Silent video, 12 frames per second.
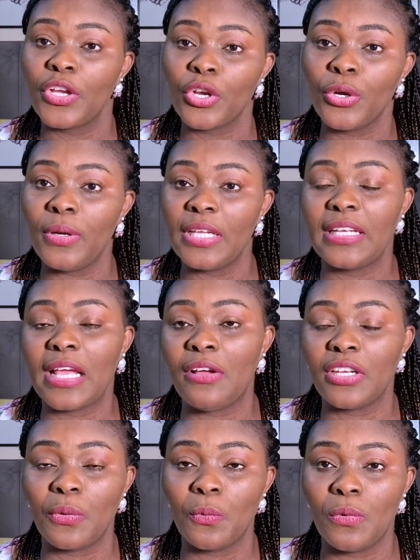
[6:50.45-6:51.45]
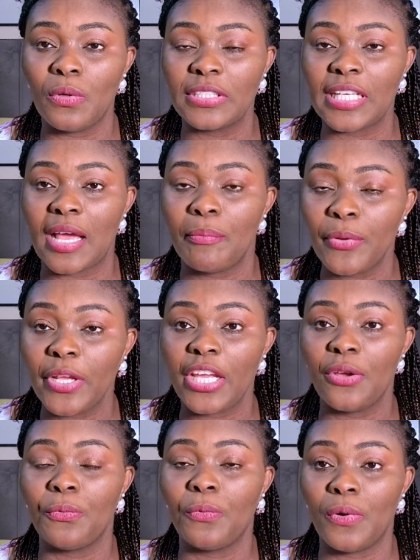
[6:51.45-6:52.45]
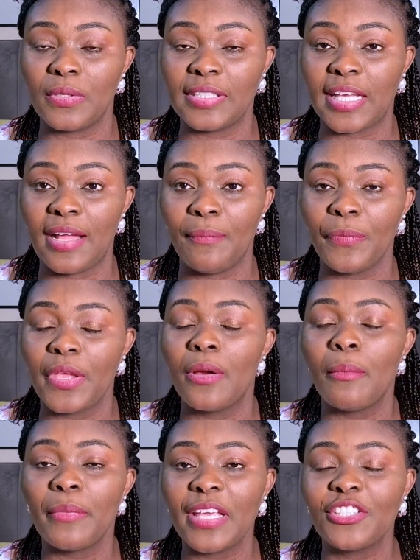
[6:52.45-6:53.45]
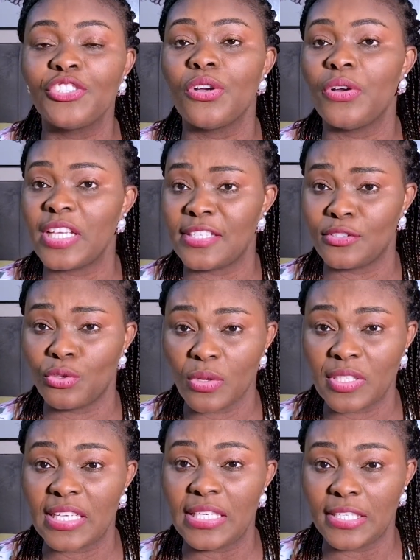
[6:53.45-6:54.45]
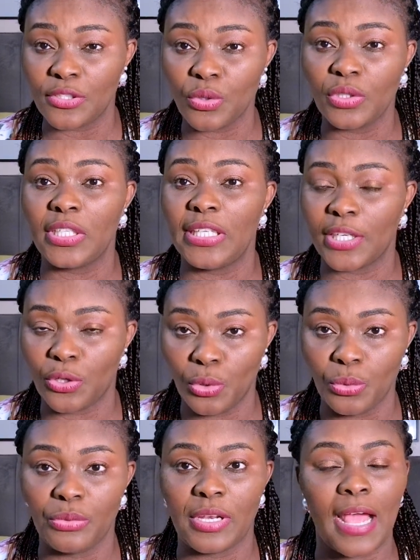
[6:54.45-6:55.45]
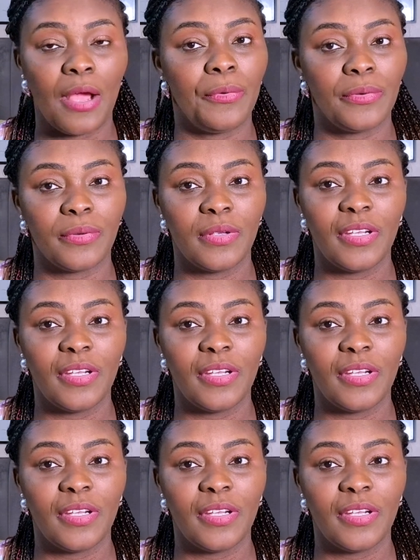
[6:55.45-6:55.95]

cool it down in water, put it in water, make sure it's totally cooled down.